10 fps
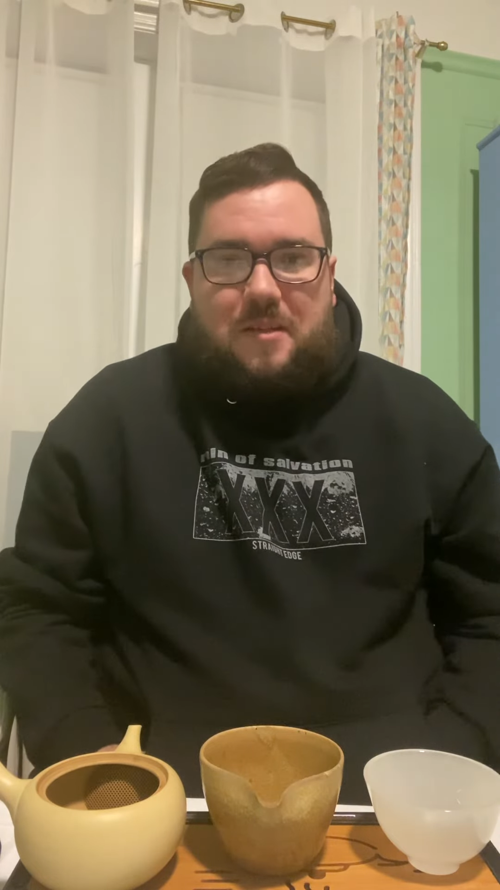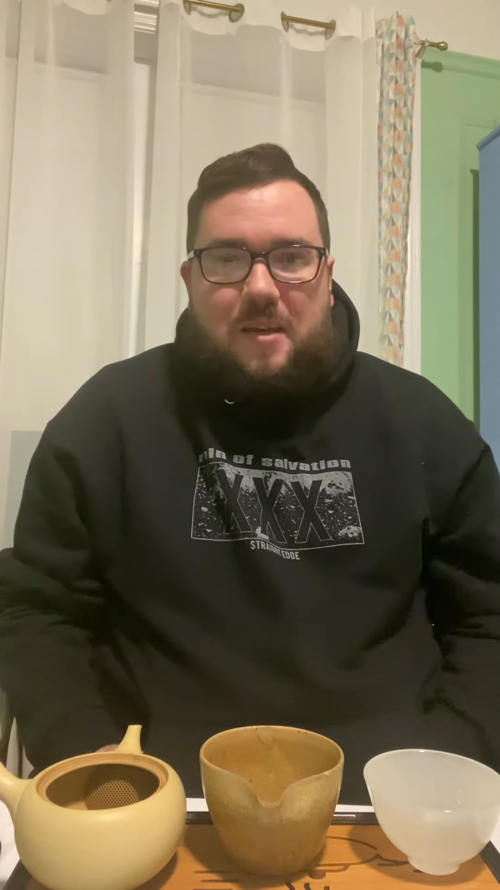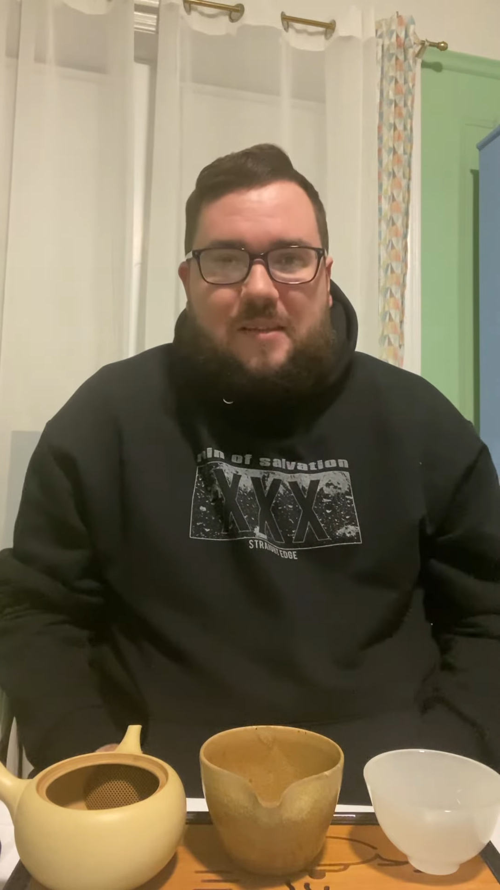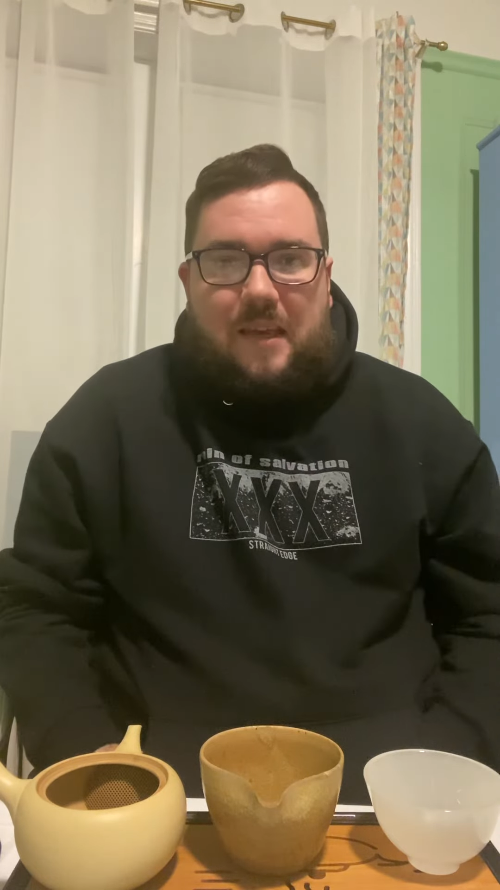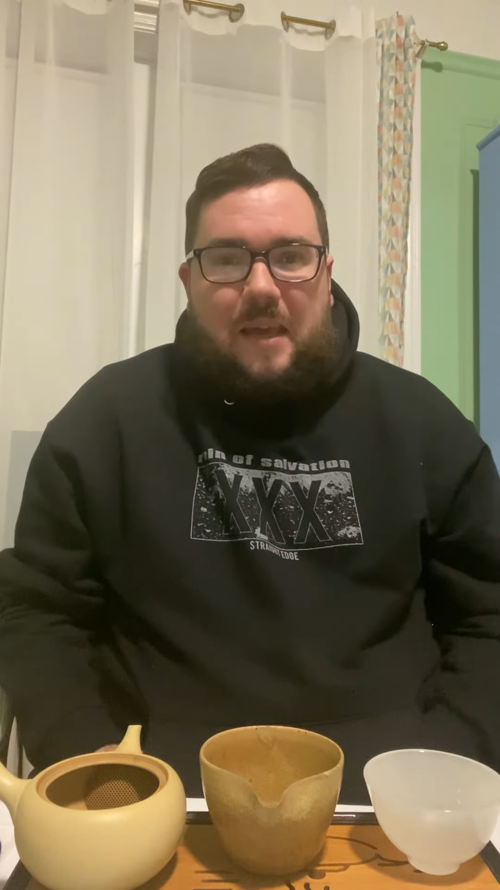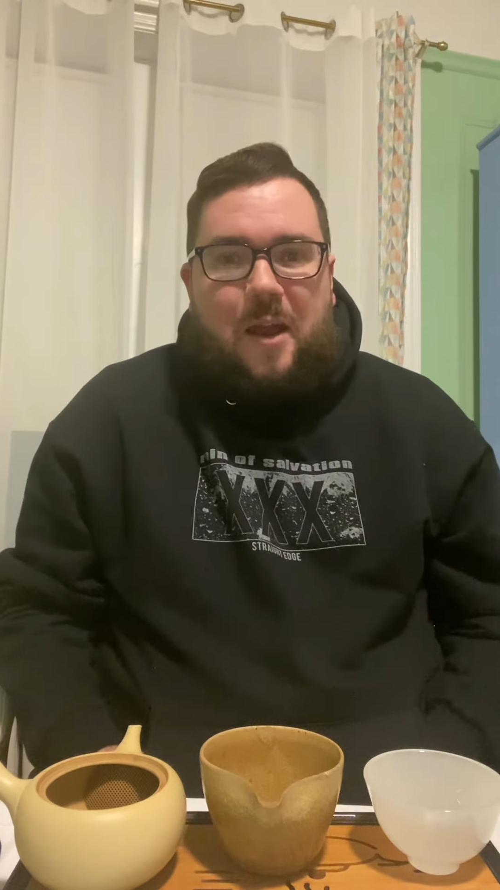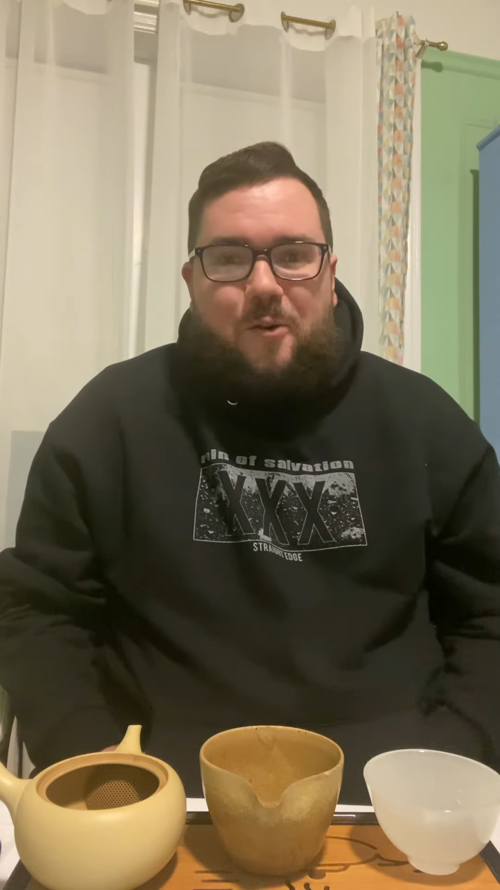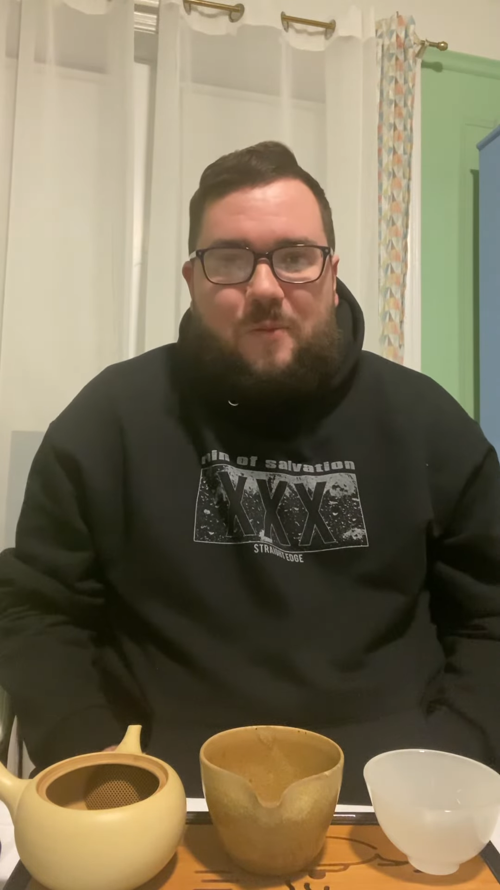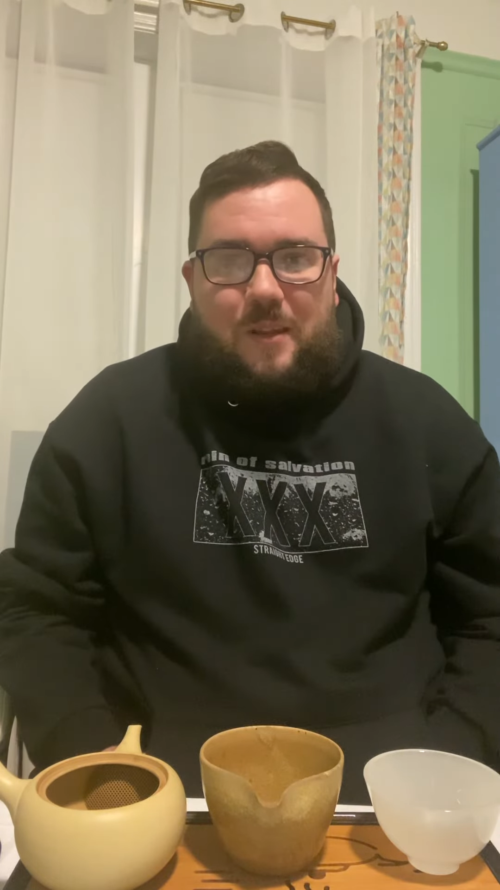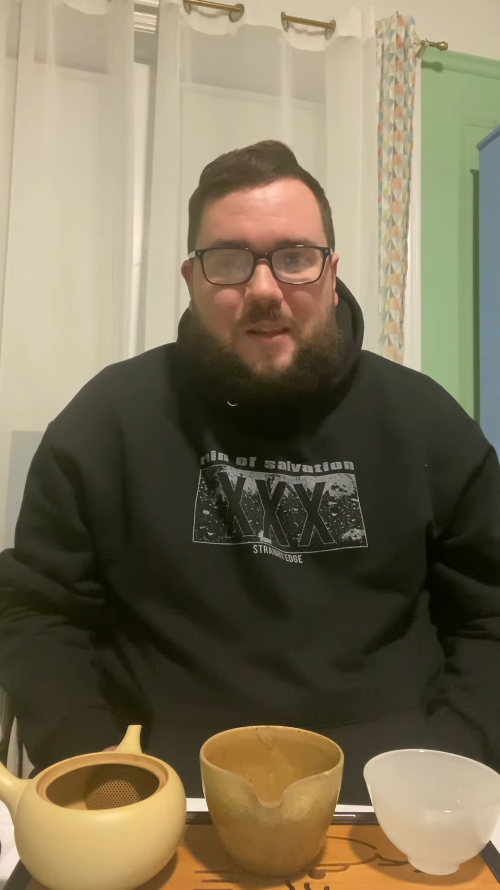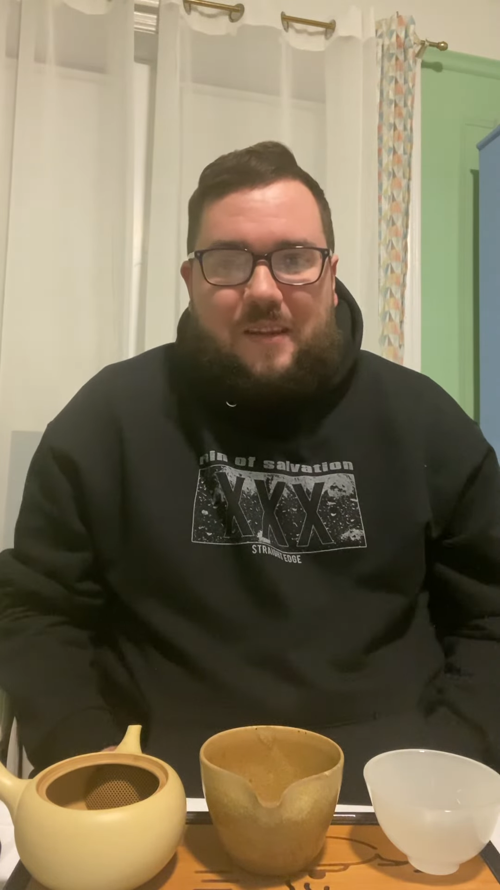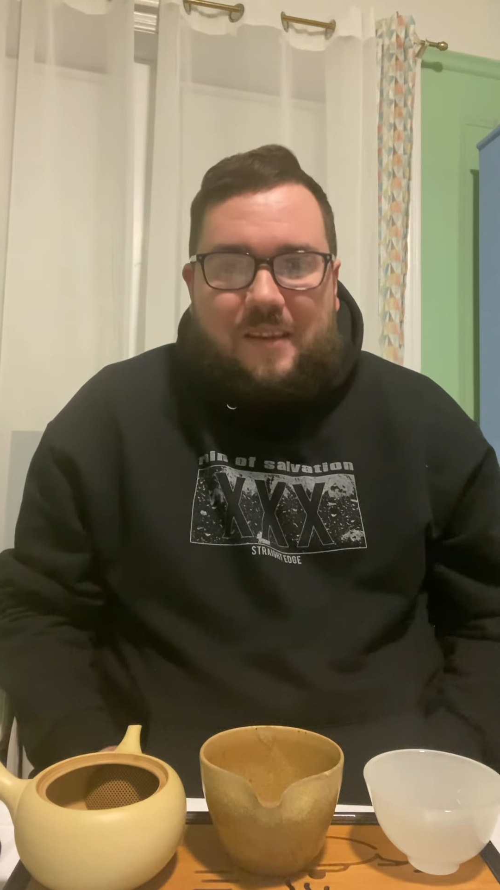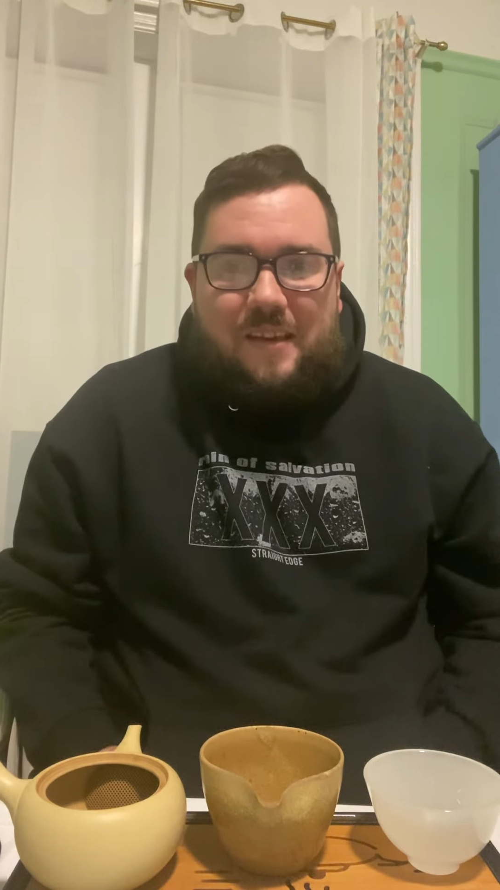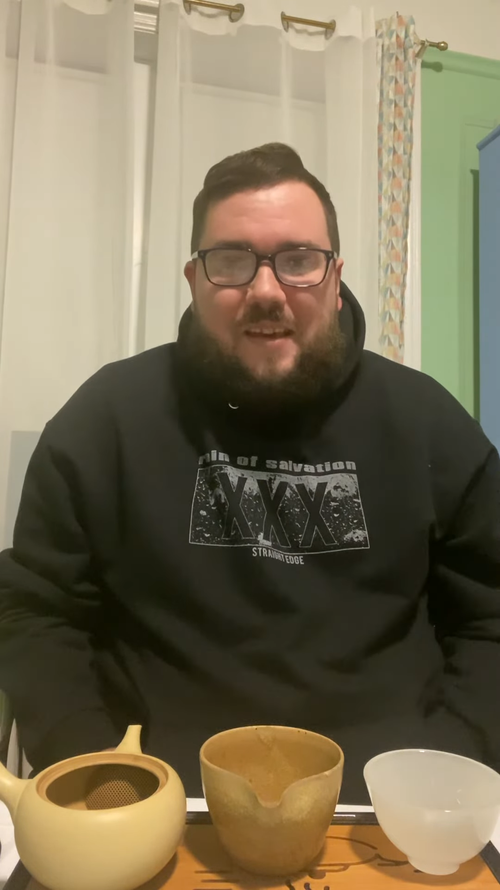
kid, like I don't really